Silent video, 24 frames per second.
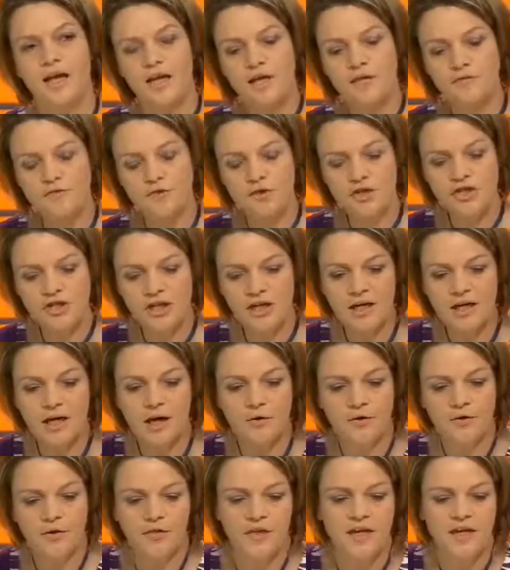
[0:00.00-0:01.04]
If you chuck
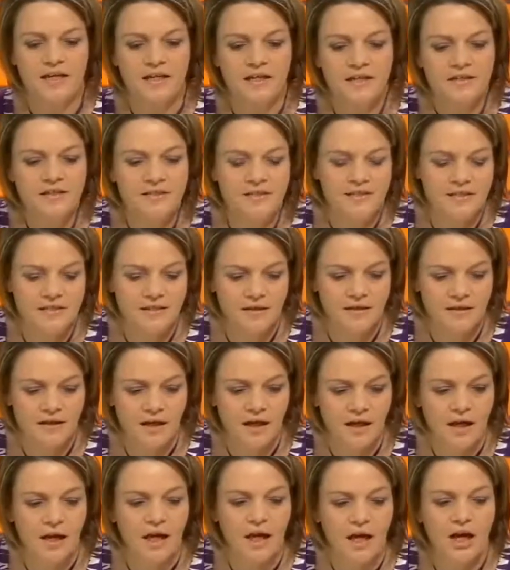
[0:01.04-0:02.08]
out things,
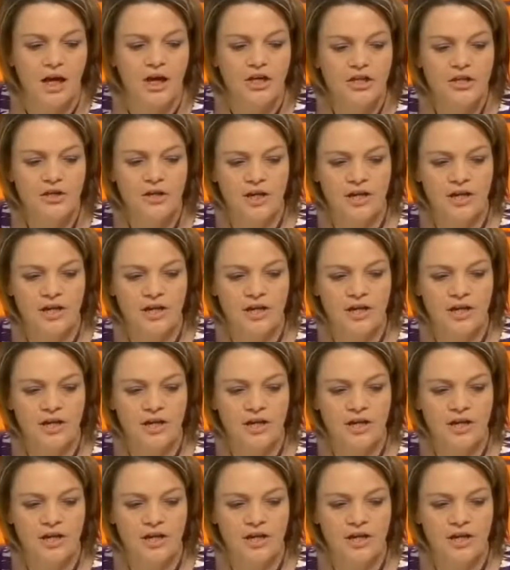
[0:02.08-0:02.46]
you